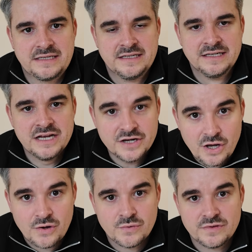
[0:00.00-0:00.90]
it.
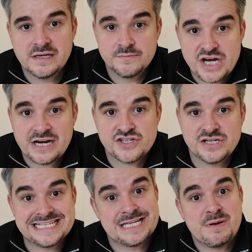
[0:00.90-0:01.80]
No, the
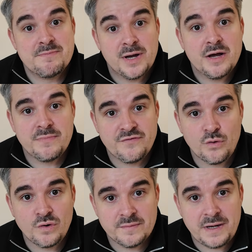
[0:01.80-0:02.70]
objection is they've been burnt
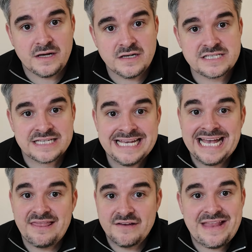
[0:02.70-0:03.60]
before in the past
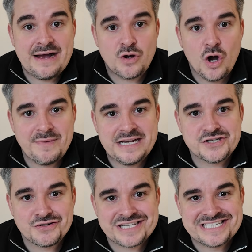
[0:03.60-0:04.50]
and they've now got a
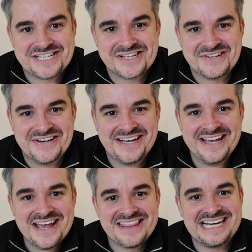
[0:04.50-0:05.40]
major trust issue.
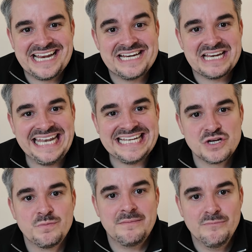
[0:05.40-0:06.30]
They need a
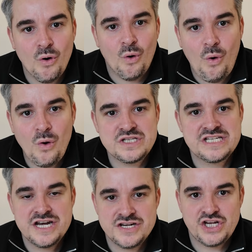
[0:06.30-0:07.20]
little bit more
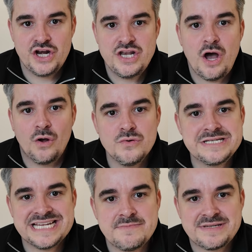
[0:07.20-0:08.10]
to know
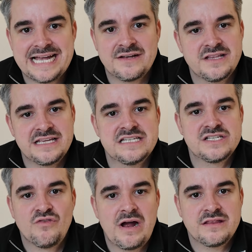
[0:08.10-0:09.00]
deep down that this is
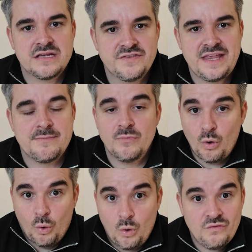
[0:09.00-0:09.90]
the right thing for them,
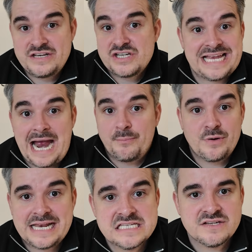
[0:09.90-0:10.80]
or they're just
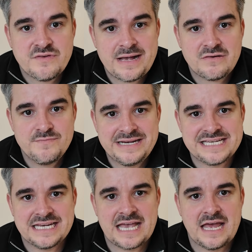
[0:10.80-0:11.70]
apprehensive about
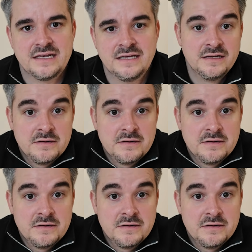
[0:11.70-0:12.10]
committing again.